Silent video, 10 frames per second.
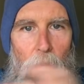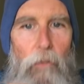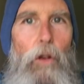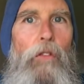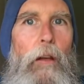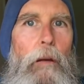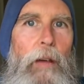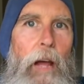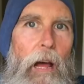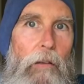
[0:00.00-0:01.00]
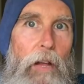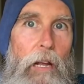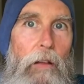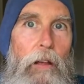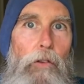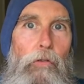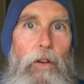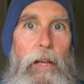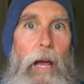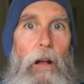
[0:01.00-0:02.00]
have you seen me have any of these
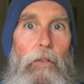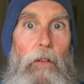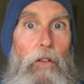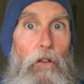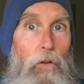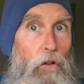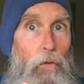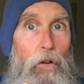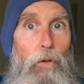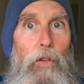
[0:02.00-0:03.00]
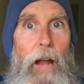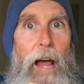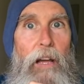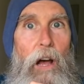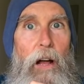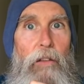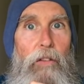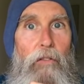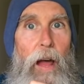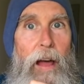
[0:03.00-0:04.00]
freakouts that your gurus and
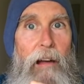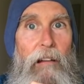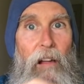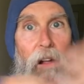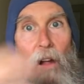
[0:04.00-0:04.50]
icons have had